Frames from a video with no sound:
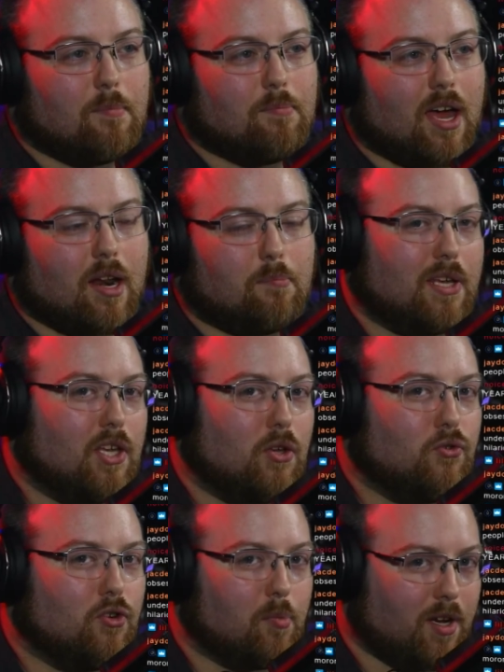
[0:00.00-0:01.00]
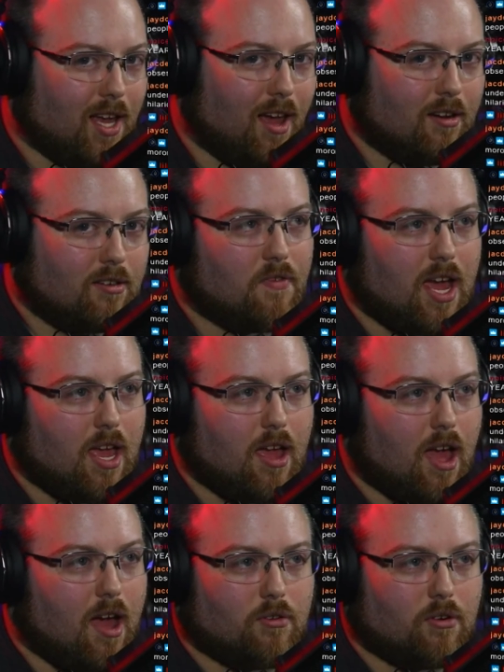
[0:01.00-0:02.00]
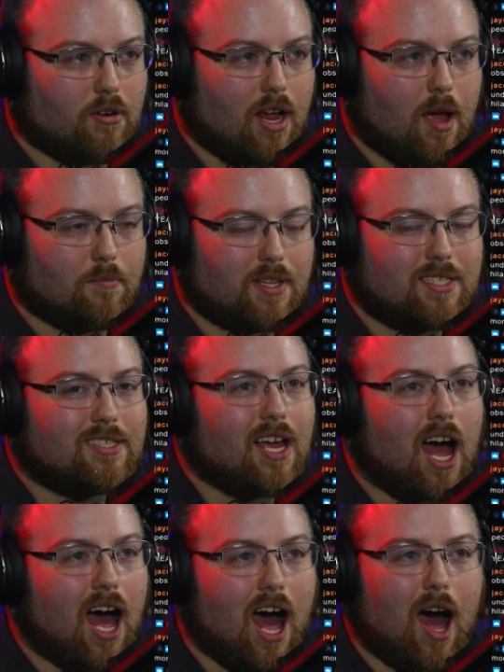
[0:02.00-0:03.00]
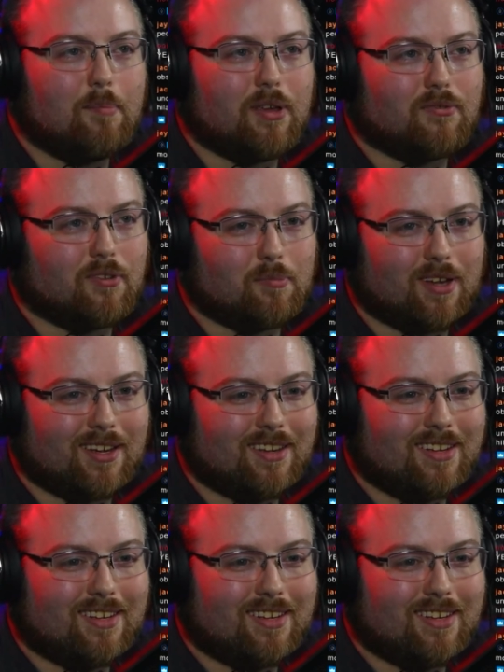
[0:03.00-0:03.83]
not a big YouTuber yet. If I ever am. This is a hobby for me.